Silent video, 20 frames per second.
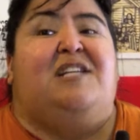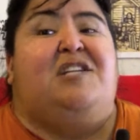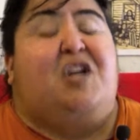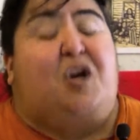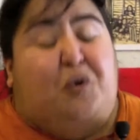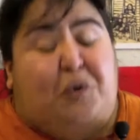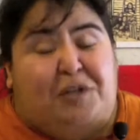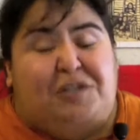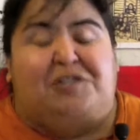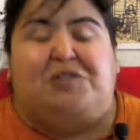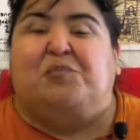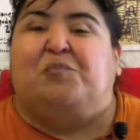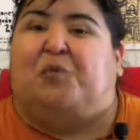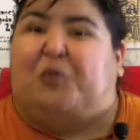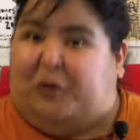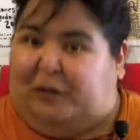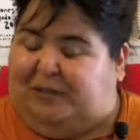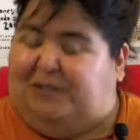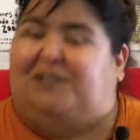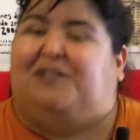know it's
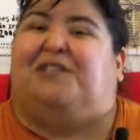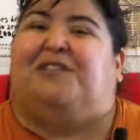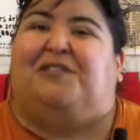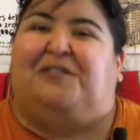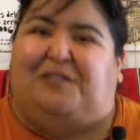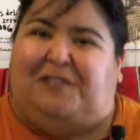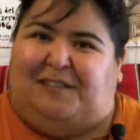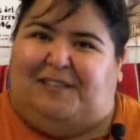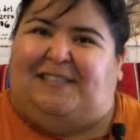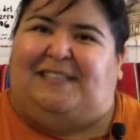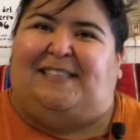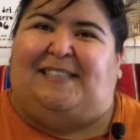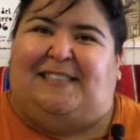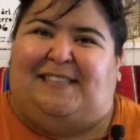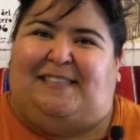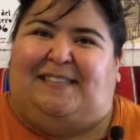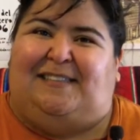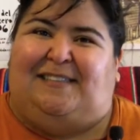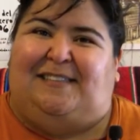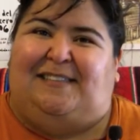important for the
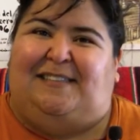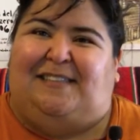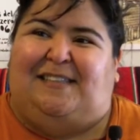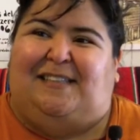city